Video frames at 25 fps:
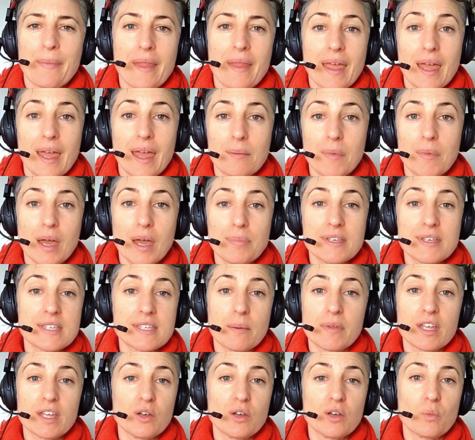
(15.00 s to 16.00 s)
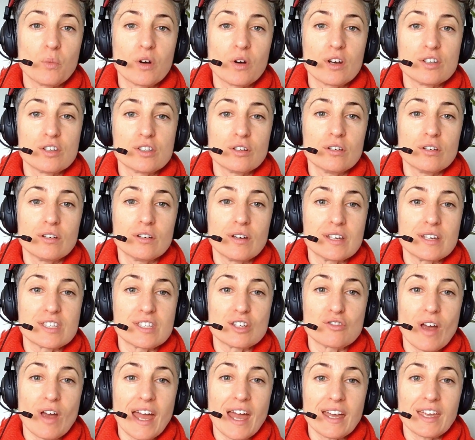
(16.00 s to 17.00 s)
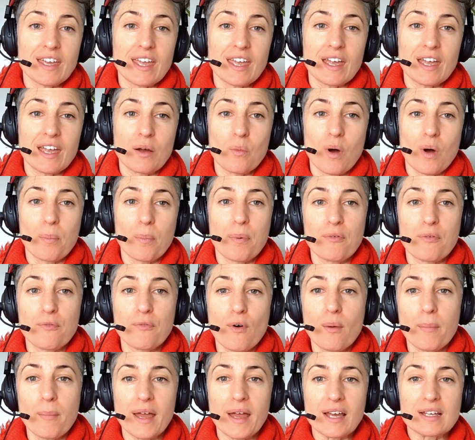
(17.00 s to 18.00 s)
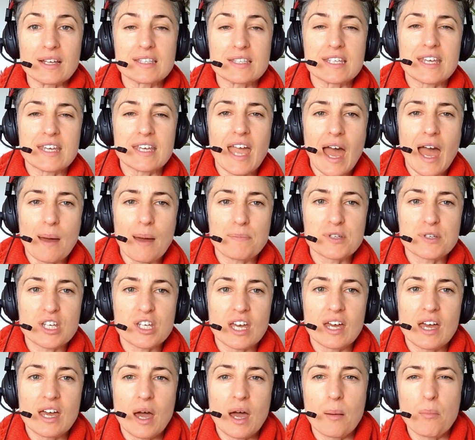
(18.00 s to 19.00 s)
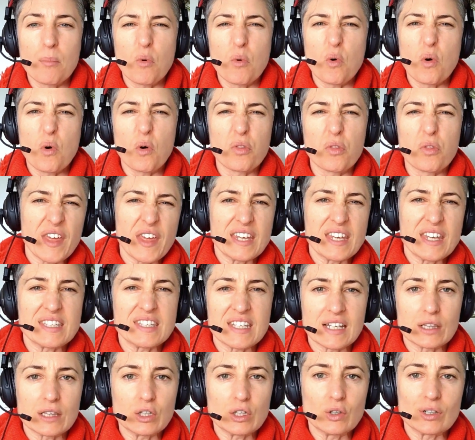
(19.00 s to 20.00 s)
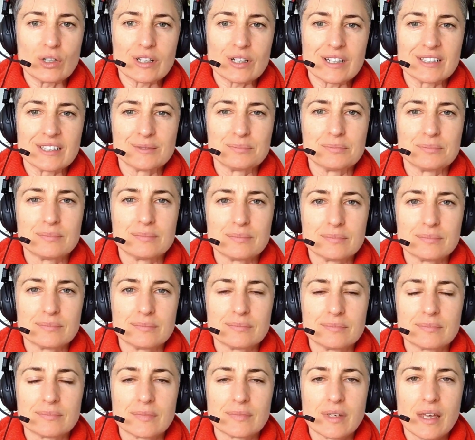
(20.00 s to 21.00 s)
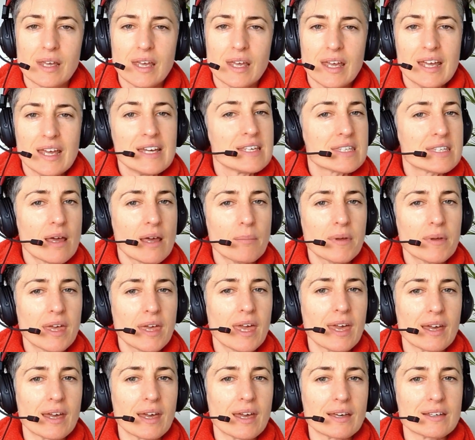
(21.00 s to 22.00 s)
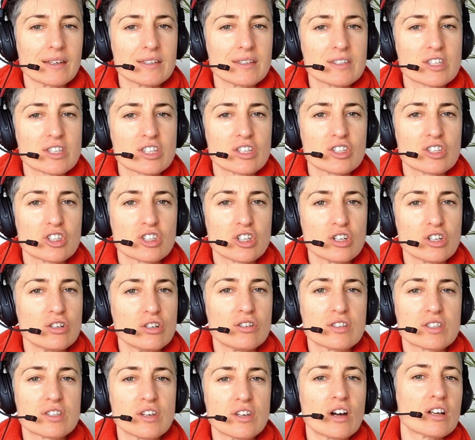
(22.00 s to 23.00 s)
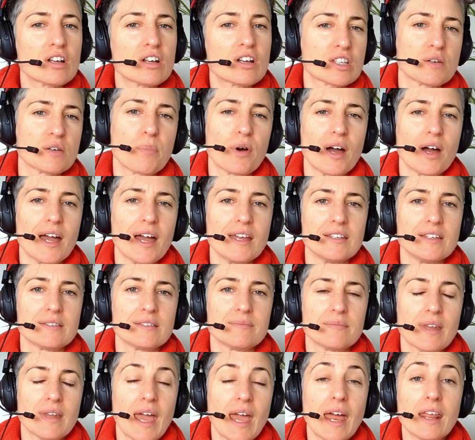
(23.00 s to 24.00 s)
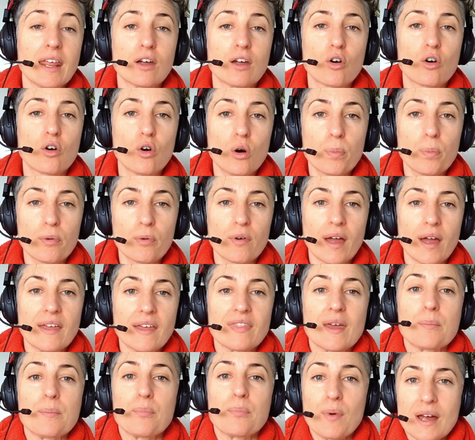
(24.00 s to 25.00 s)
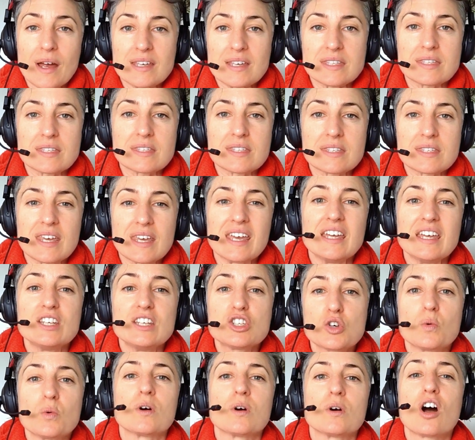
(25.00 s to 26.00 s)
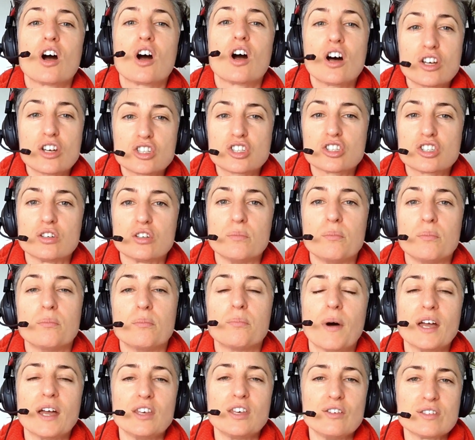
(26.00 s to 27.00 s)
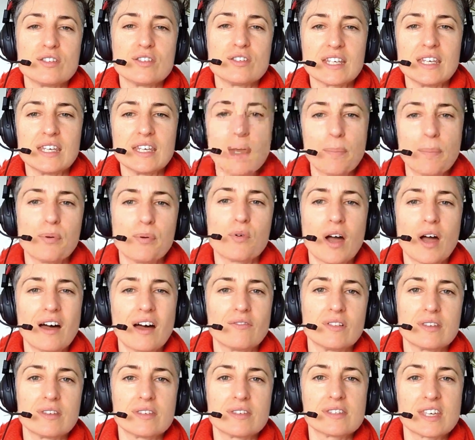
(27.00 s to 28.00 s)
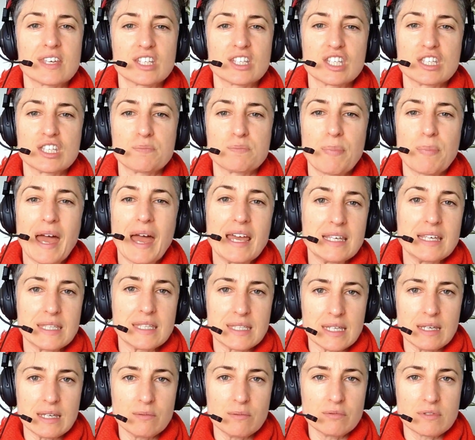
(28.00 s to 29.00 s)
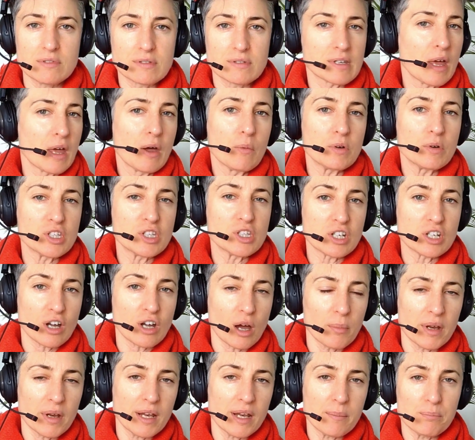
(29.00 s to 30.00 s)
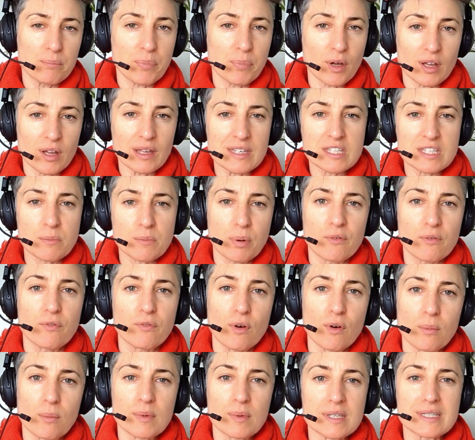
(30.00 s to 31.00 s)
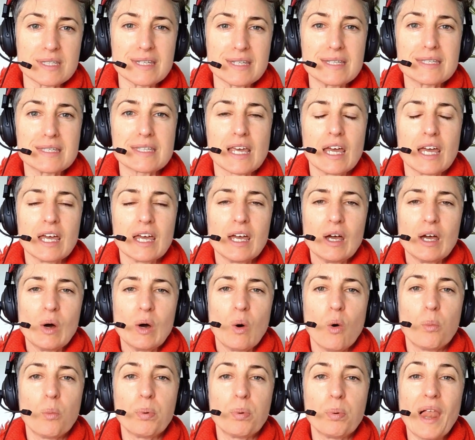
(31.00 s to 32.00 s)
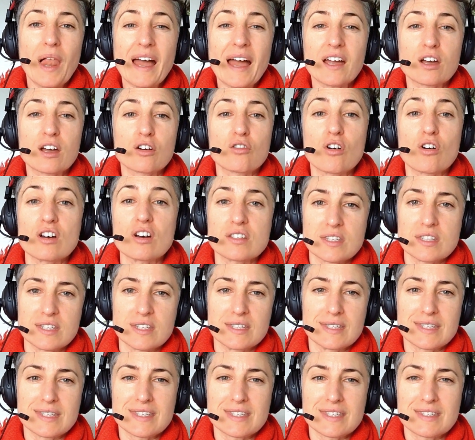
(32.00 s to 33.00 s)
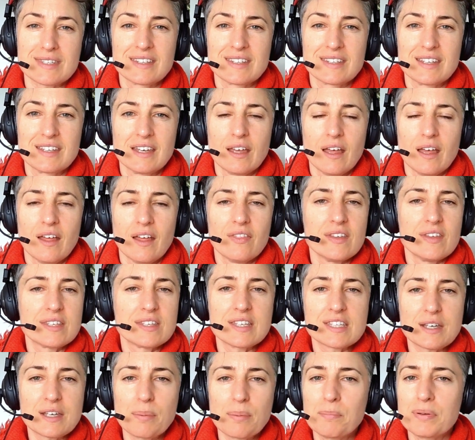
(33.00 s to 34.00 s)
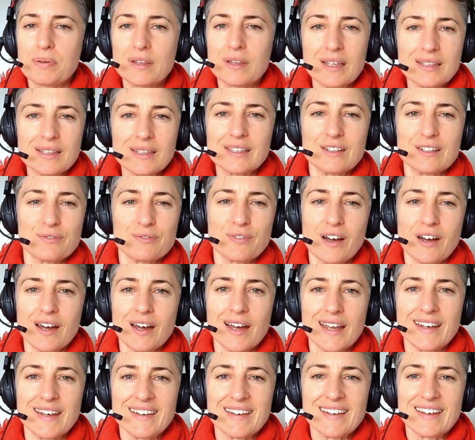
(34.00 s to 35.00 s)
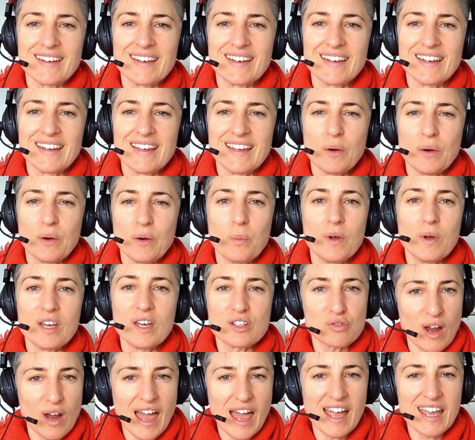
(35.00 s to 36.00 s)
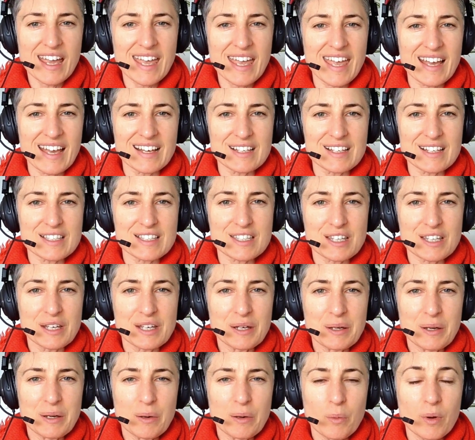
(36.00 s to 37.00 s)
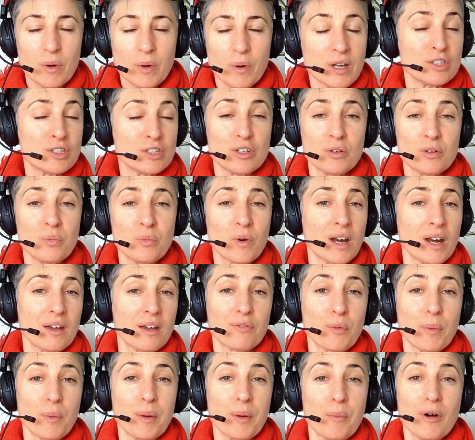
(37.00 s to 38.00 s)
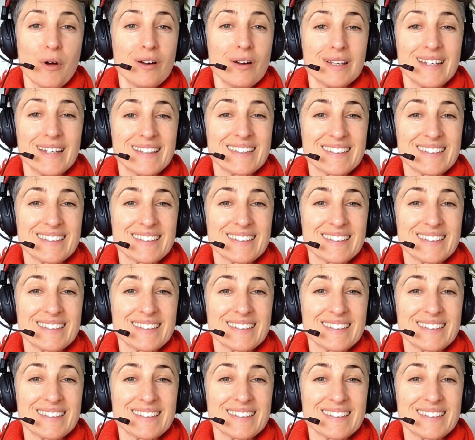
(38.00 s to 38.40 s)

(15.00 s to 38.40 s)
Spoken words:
It may be something you want to do as a drag king while performing to capture a more authentic look. Some kings choose not to bind and incorporate their breasts into a costume by using nipple covers such as pasties, which are common in burlesque performances, or black crosses. This is completely fine. We are drag kings. We can do whatever we want.